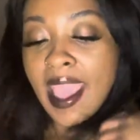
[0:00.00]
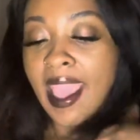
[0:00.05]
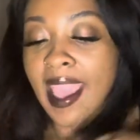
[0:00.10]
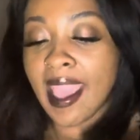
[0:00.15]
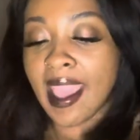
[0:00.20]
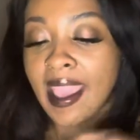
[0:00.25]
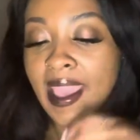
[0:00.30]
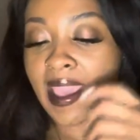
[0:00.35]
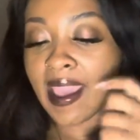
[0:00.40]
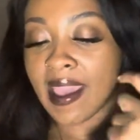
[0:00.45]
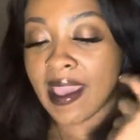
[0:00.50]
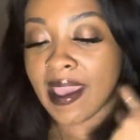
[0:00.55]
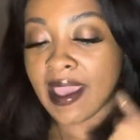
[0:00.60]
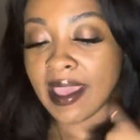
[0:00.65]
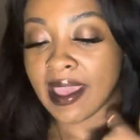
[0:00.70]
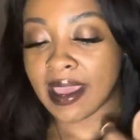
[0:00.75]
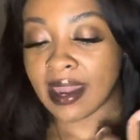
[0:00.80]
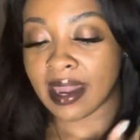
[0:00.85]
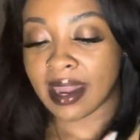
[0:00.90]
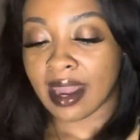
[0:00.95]

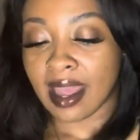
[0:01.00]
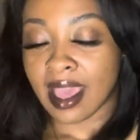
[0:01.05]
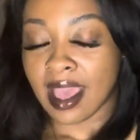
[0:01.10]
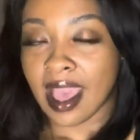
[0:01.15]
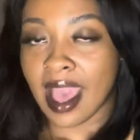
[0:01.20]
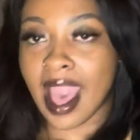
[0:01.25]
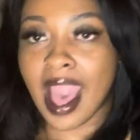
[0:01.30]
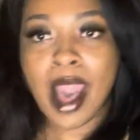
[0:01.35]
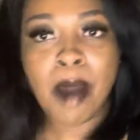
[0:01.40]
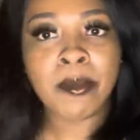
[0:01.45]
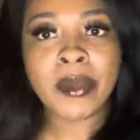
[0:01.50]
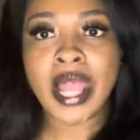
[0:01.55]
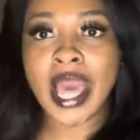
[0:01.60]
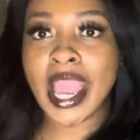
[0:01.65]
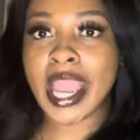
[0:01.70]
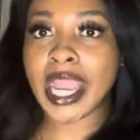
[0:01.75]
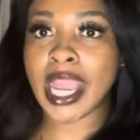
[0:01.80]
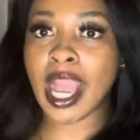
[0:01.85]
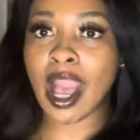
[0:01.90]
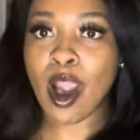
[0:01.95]
And I'm
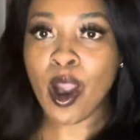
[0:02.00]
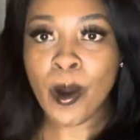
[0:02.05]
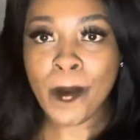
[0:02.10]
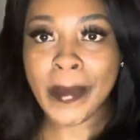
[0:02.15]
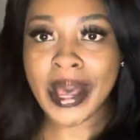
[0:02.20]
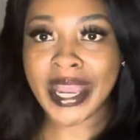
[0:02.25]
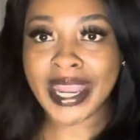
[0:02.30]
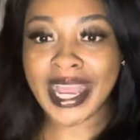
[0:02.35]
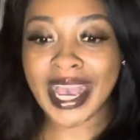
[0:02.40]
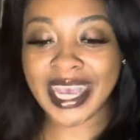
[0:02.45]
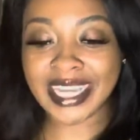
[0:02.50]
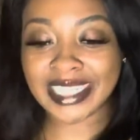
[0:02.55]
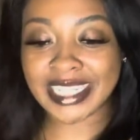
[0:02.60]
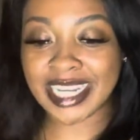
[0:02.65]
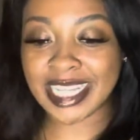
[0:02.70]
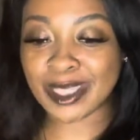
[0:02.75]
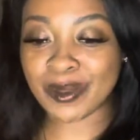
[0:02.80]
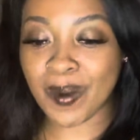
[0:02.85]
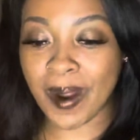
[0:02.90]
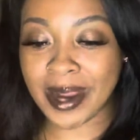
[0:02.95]
like, oh my gosh,
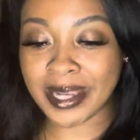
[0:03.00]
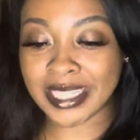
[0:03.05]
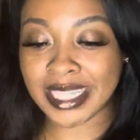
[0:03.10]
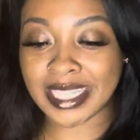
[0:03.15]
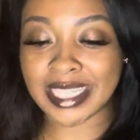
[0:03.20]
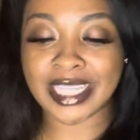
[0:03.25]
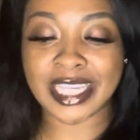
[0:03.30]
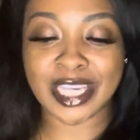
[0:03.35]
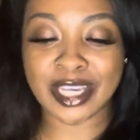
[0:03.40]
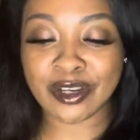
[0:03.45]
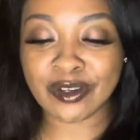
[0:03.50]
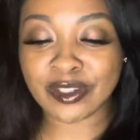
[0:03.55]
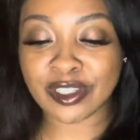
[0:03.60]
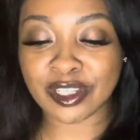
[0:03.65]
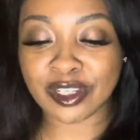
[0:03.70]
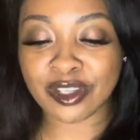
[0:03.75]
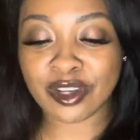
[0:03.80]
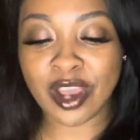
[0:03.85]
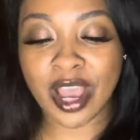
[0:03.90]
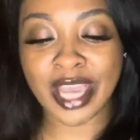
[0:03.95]
this person cute. So
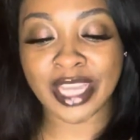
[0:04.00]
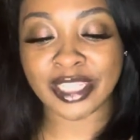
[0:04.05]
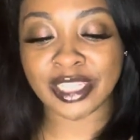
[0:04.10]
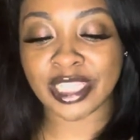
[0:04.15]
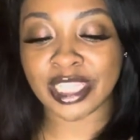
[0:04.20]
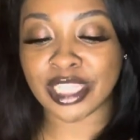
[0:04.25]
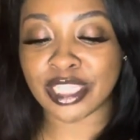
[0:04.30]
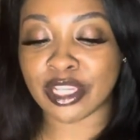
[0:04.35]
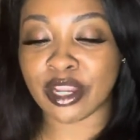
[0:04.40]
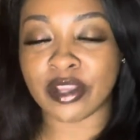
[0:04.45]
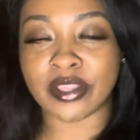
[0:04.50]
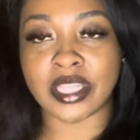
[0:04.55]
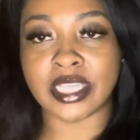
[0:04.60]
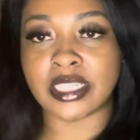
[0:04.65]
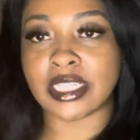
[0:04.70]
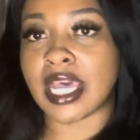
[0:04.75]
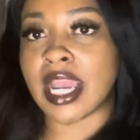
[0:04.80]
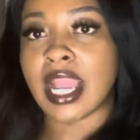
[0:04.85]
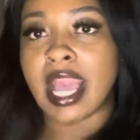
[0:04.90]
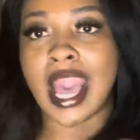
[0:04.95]
you know how you see certain things
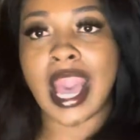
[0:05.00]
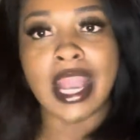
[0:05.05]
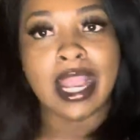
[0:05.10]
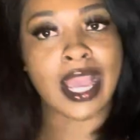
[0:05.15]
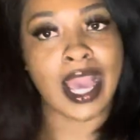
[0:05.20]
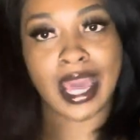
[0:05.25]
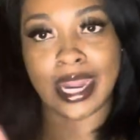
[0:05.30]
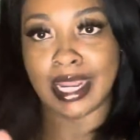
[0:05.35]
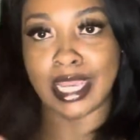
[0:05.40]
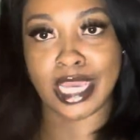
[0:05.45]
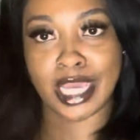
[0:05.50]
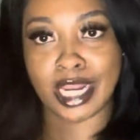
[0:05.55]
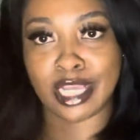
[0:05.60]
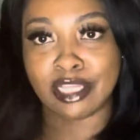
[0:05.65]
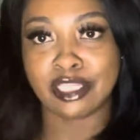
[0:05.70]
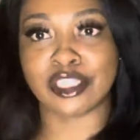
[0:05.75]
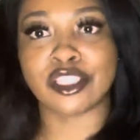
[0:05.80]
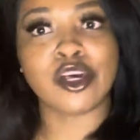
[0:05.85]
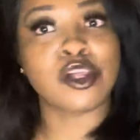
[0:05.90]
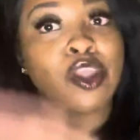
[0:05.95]
like, I gotta get
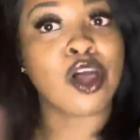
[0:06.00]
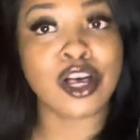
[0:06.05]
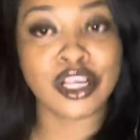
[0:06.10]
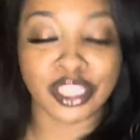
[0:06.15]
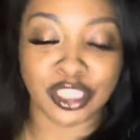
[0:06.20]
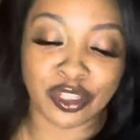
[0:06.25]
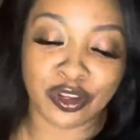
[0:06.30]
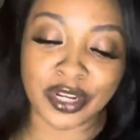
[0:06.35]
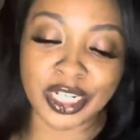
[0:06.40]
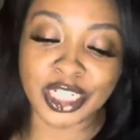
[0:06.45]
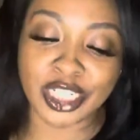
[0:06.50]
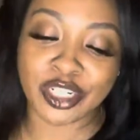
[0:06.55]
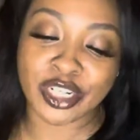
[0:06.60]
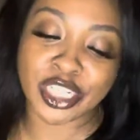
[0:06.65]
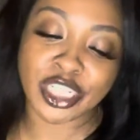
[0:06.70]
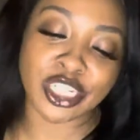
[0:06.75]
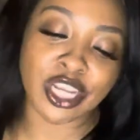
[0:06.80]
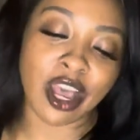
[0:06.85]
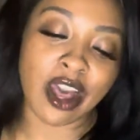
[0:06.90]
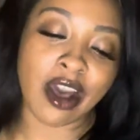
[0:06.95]
it. So long story
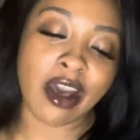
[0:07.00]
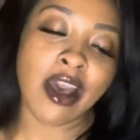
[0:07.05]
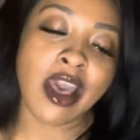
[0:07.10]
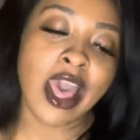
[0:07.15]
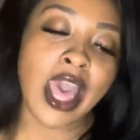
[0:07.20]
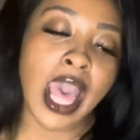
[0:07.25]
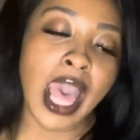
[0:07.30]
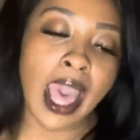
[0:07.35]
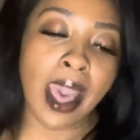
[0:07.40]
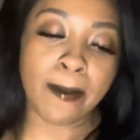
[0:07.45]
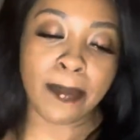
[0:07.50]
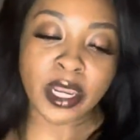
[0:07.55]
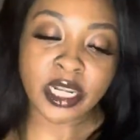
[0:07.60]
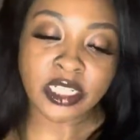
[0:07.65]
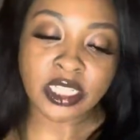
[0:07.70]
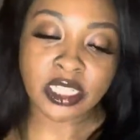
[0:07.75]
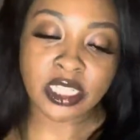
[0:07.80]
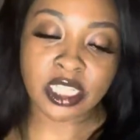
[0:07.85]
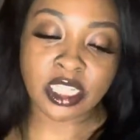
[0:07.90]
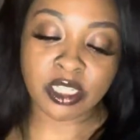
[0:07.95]
short, y'all, I
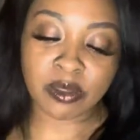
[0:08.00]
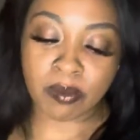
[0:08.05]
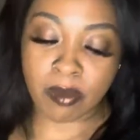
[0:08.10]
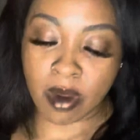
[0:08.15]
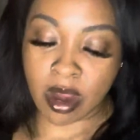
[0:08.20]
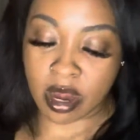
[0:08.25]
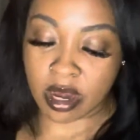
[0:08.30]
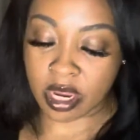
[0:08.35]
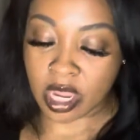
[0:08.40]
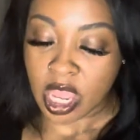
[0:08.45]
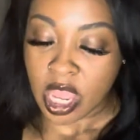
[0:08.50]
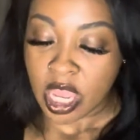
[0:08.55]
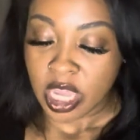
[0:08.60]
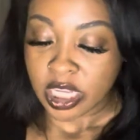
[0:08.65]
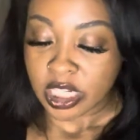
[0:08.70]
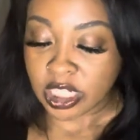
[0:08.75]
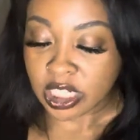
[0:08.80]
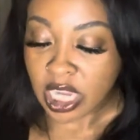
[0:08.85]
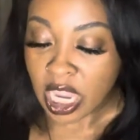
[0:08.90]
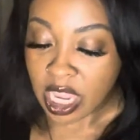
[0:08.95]
purchased this Marc
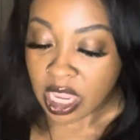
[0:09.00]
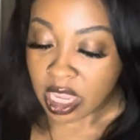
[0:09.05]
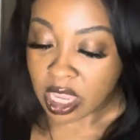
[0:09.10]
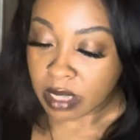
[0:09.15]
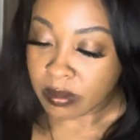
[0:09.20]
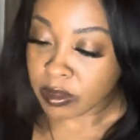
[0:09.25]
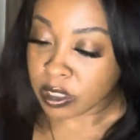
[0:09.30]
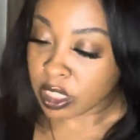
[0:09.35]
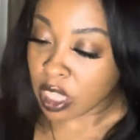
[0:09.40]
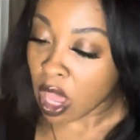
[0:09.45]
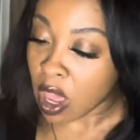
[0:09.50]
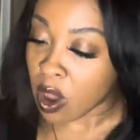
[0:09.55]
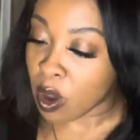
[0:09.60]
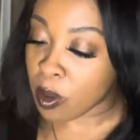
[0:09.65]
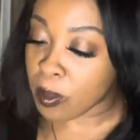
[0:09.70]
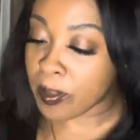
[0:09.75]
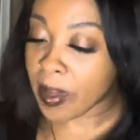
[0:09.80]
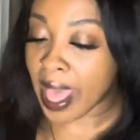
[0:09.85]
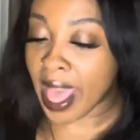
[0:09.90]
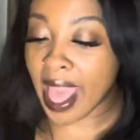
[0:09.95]
Jacob
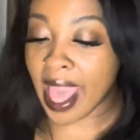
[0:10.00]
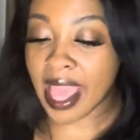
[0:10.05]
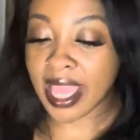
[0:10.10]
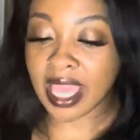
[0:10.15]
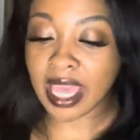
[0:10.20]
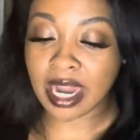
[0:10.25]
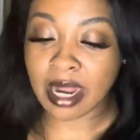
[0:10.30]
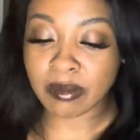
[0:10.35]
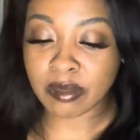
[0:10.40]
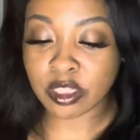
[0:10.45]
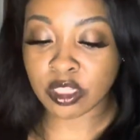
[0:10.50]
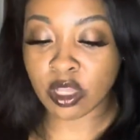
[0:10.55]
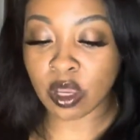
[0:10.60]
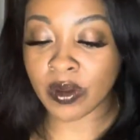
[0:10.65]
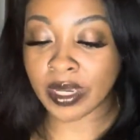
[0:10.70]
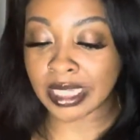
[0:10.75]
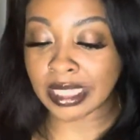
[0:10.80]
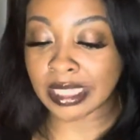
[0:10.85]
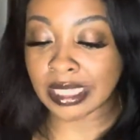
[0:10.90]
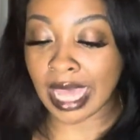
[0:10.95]
tote bag and I'm so
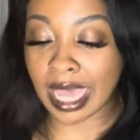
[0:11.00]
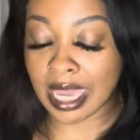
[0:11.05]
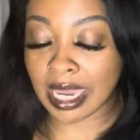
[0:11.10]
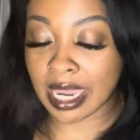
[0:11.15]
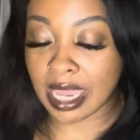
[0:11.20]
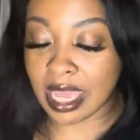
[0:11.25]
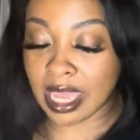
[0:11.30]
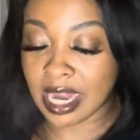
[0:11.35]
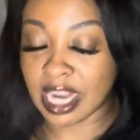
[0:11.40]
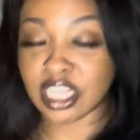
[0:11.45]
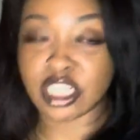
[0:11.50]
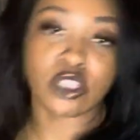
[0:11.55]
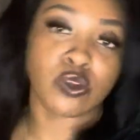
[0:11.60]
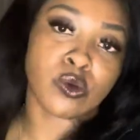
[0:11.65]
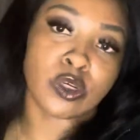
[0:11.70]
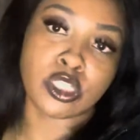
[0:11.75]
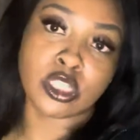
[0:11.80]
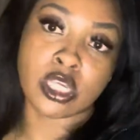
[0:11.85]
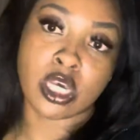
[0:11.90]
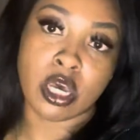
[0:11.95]
excited and I just
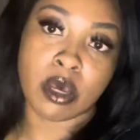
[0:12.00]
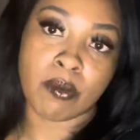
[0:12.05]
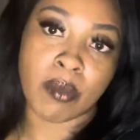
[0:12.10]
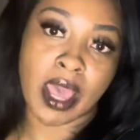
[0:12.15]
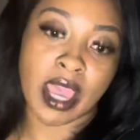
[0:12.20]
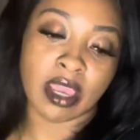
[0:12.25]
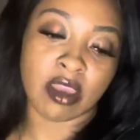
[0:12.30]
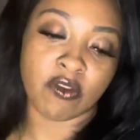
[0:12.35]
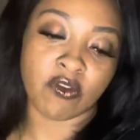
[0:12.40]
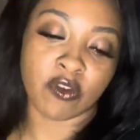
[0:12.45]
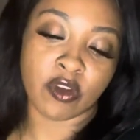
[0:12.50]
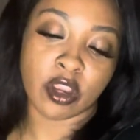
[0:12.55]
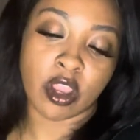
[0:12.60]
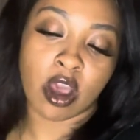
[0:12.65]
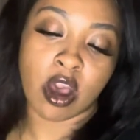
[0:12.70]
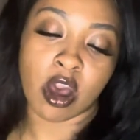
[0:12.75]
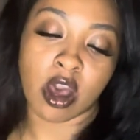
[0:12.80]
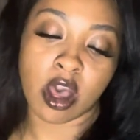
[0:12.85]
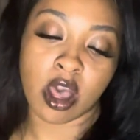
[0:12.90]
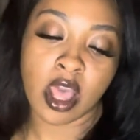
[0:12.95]
wanted to unpack it for
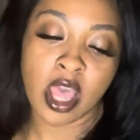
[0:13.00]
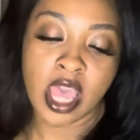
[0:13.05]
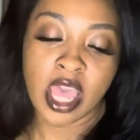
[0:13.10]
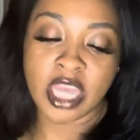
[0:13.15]
y'all.